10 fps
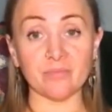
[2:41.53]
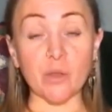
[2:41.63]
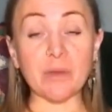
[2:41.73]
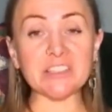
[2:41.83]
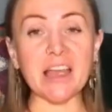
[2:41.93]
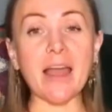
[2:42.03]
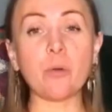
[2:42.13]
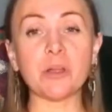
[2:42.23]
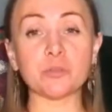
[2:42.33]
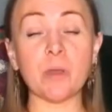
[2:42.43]
No matter
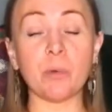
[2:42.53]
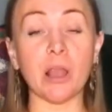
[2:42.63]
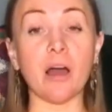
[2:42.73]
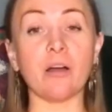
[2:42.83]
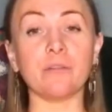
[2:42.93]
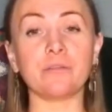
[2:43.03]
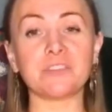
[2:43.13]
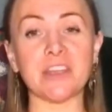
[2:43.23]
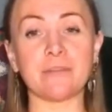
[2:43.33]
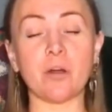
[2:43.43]
how much we were
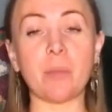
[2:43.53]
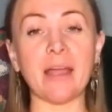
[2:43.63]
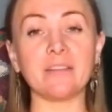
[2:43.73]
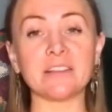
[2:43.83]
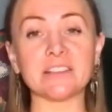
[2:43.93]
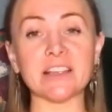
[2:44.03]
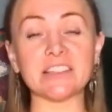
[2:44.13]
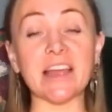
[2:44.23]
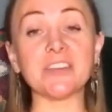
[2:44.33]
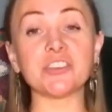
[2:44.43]
loved, if our parents'
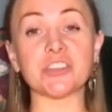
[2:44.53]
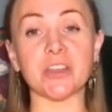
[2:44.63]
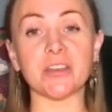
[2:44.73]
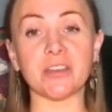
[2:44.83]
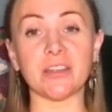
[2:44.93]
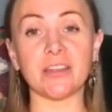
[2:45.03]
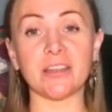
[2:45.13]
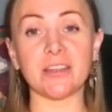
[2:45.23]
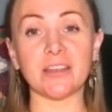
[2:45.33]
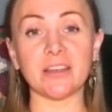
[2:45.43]
attention
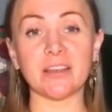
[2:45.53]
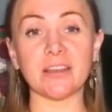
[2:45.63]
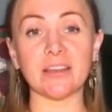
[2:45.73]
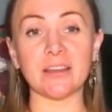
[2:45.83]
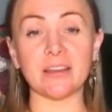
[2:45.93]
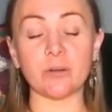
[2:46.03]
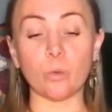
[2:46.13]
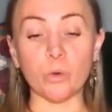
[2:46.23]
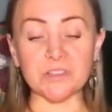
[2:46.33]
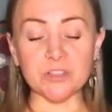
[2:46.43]

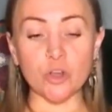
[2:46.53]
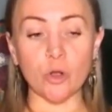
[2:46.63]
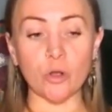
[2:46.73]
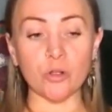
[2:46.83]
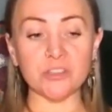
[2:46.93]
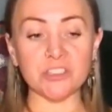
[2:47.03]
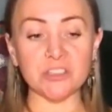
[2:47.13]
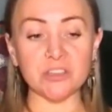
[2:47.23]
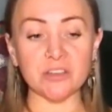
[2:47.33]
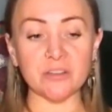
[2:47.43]
was
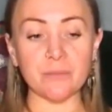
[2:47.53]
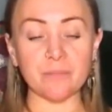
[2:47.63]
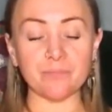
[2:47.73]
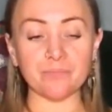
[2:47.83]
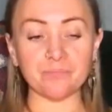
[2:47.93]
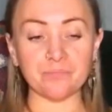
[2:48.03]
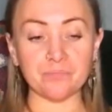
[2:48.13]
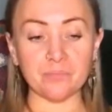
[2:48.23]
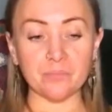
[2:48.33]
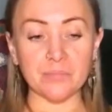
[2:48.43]
not
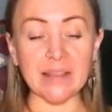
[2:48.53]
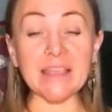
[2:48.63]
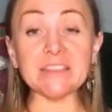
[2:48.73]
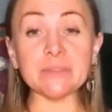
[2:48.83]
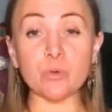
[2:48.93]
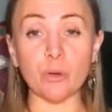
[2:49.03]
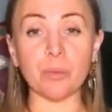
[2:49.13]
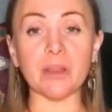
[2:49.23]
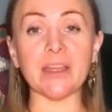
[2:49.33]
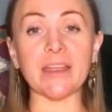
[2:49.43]
placed
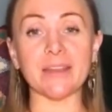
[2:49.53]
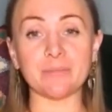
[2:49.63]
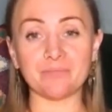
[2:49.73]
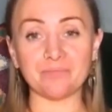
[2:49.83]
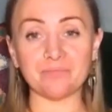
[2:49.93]
properly,